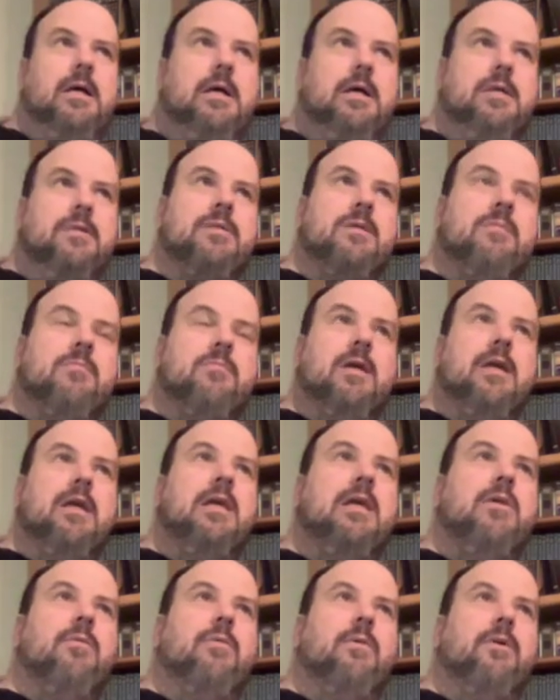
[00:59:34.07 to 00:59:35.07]
Seems like
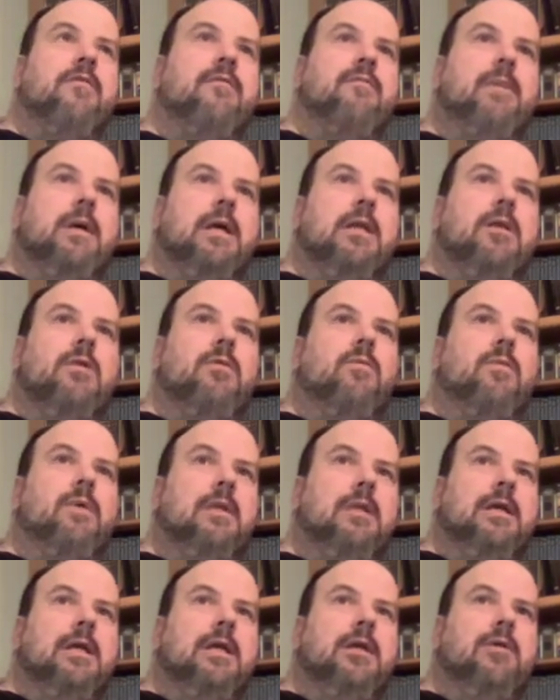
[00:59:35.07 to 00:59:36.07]
he would have been
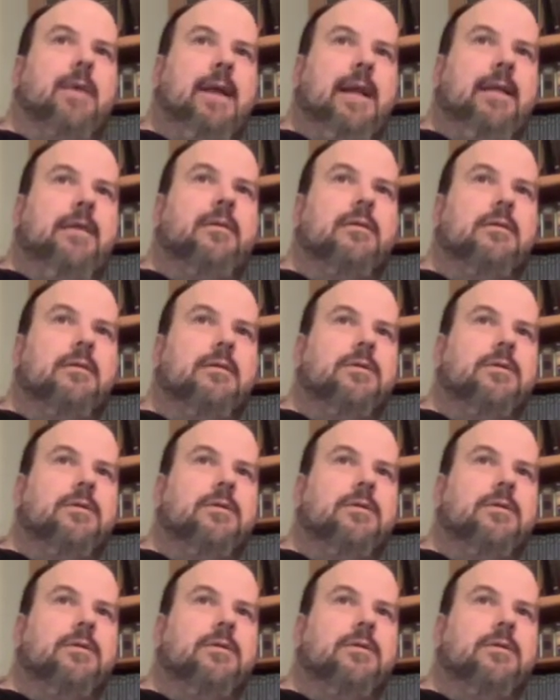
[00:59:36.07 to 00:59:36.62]
really great